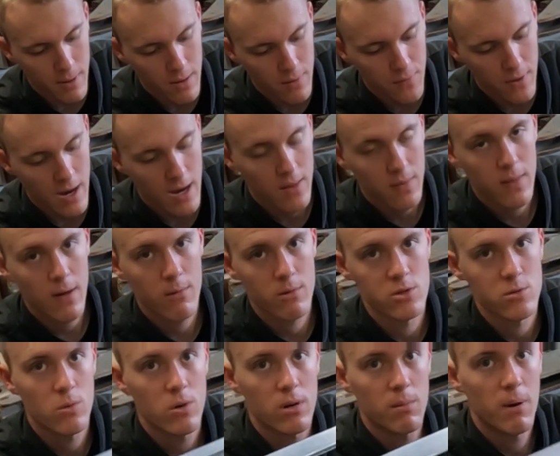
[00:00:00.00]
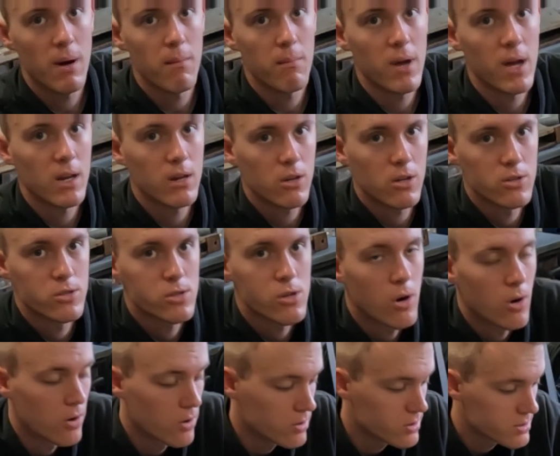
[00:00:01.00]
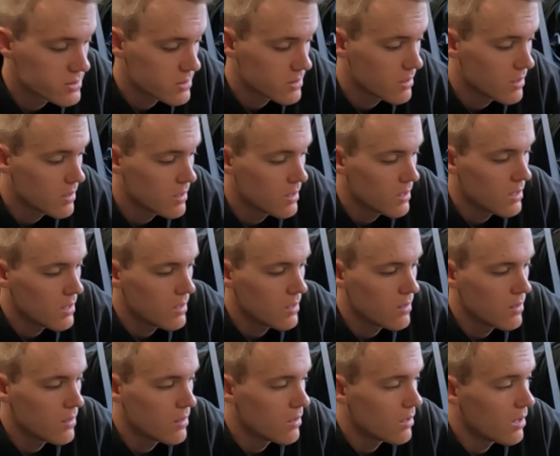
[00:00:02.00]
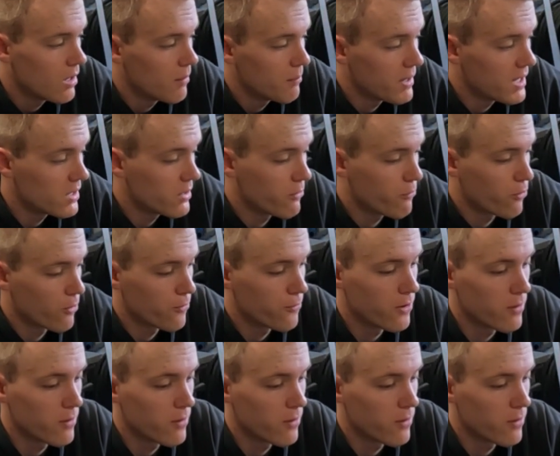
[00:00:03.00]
about that. That was one of my main concerns, uh, mainly for